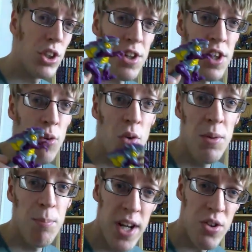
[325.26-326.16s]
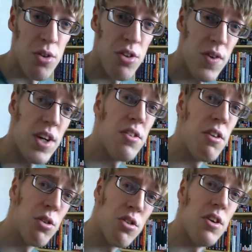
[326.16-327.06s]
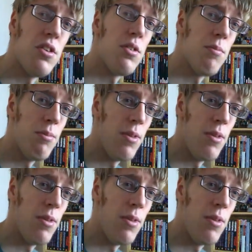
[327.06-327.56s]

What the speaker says: shiny green paint on his face that looks nice.